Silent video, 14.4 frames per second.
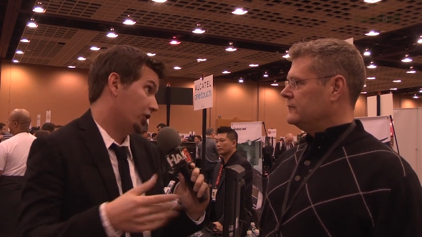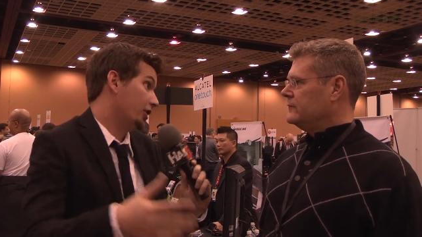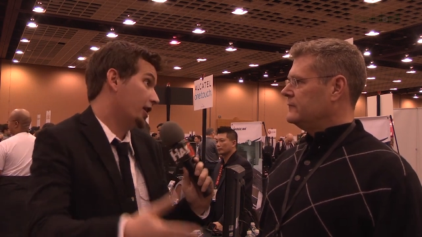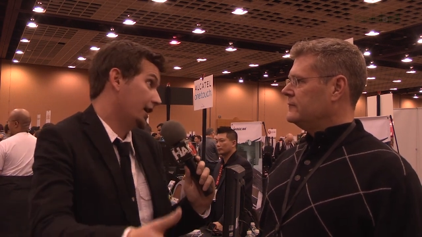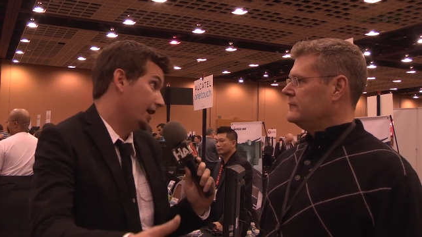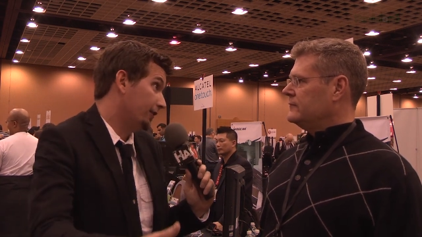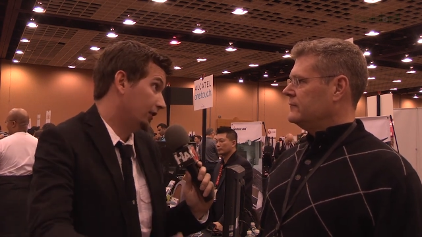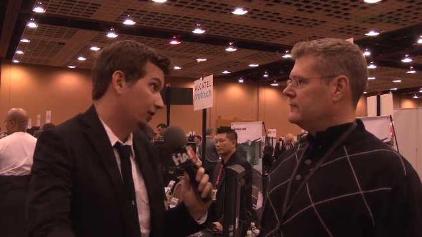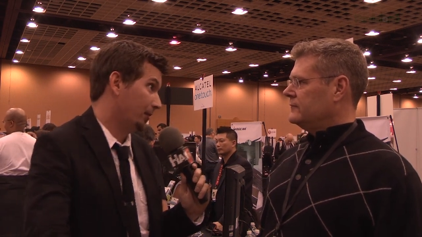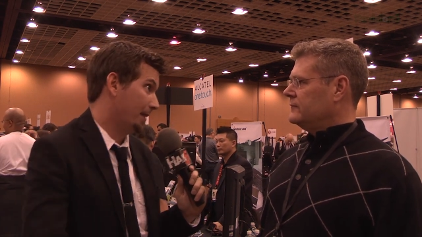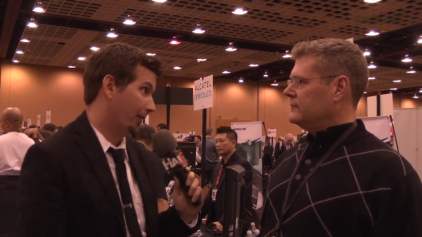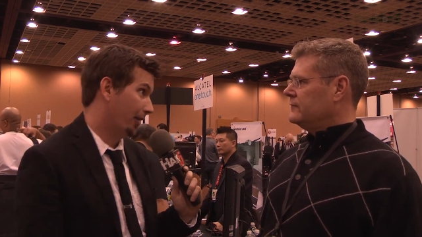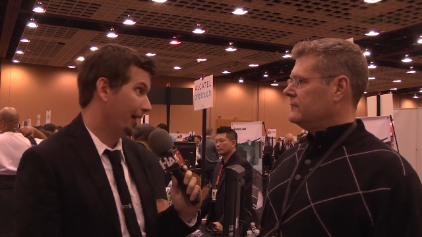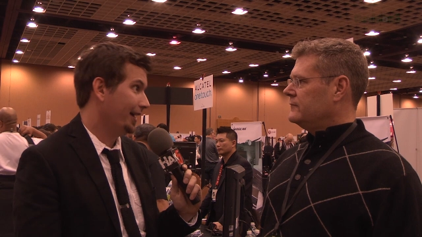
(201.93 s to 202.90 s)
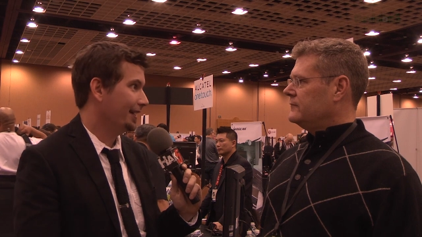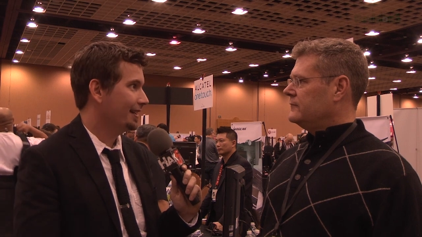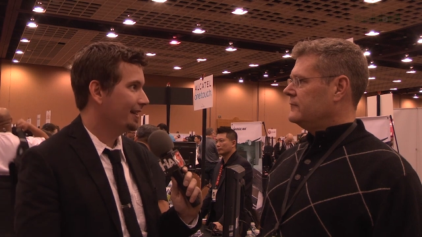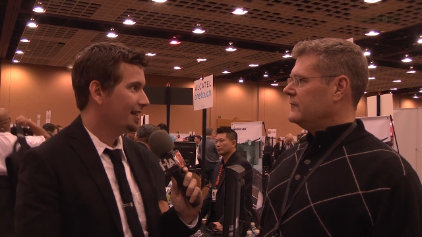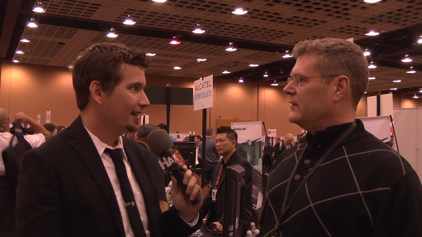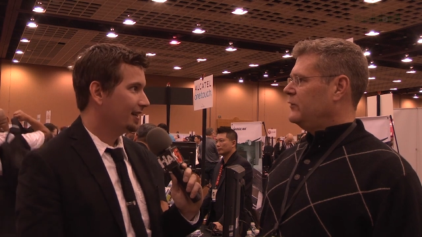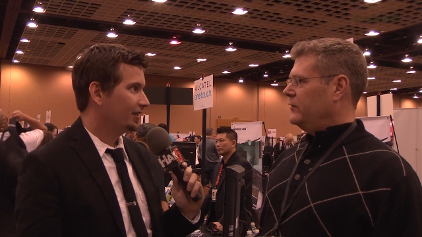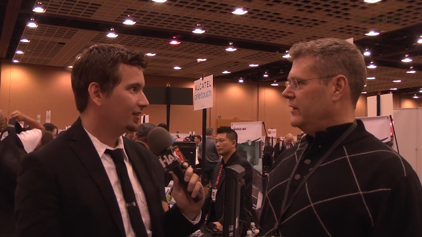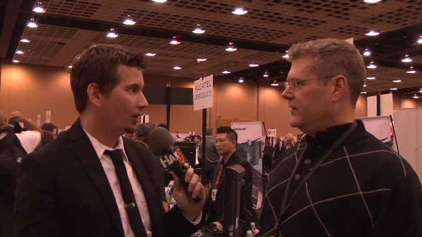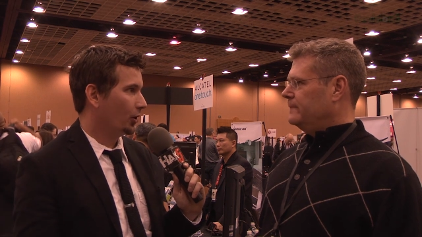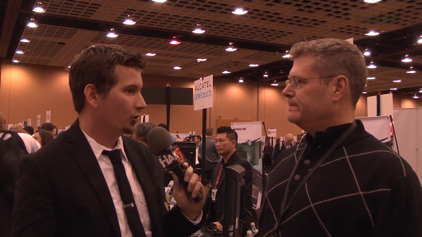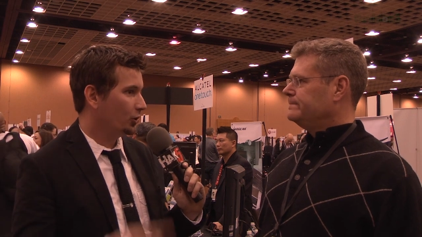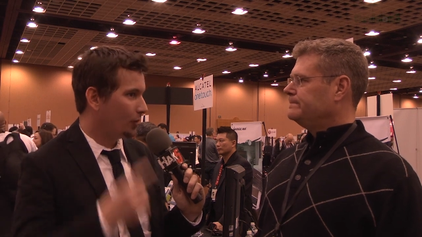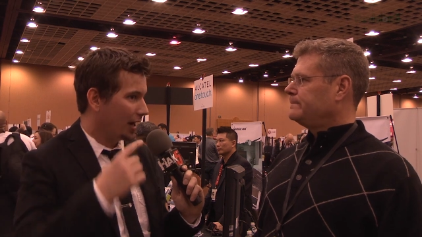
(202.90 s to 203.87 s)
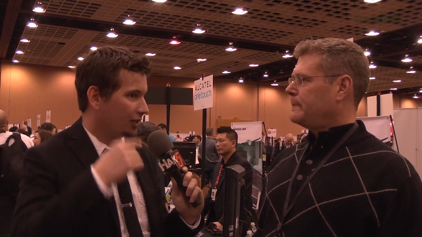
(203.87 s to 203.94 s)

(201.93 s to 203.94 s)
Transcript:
Speaker 1: you're going to give it to me, right? So you